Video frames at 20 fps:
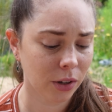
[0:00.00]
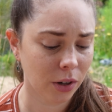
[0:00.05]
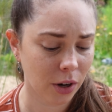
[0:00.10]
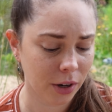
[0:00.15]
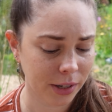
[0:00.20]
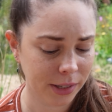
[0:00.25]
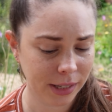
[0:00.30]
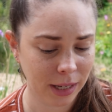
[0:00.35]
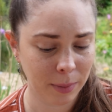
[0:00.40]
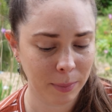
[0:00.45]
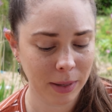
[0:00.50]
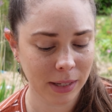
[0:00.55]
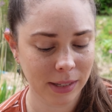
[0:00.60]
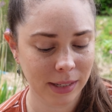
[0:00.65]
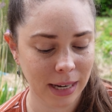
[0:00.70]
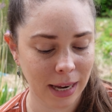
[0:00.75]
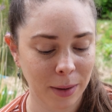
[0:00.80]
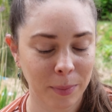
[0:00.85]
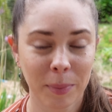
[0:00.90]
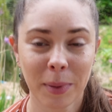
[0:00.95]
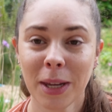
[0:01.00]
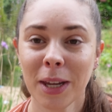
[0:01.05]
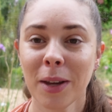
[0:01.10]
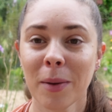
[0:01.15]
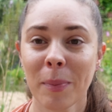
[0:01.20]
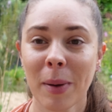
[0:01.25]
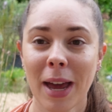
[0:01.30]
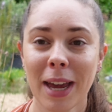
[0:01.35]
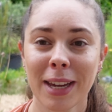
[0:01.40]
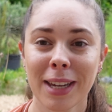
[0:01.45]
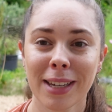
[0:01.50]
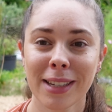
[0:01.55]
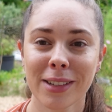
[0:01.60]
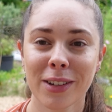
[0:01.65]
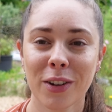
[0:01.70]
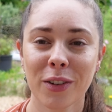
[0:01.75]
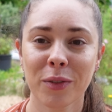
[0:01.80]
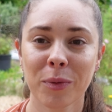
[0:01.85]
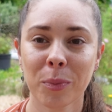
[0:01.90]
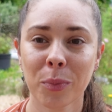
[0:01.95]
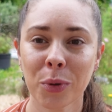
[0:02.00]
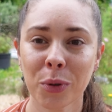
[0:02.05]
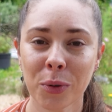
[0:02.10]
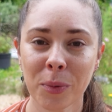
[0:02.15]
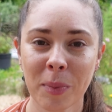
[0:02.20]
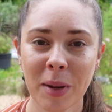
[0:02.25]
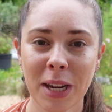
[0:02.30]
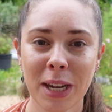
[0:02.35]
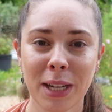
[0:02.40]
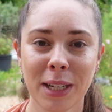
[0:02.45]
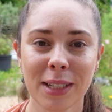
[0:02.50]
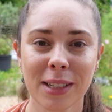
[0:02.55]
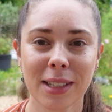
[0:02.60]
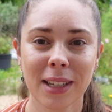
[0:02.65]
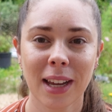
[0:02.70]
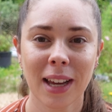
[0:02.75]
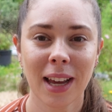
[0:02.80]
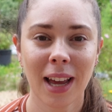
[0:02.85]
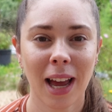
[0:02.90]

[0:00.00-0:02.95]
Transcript: notice I missed a big packet of broad beans.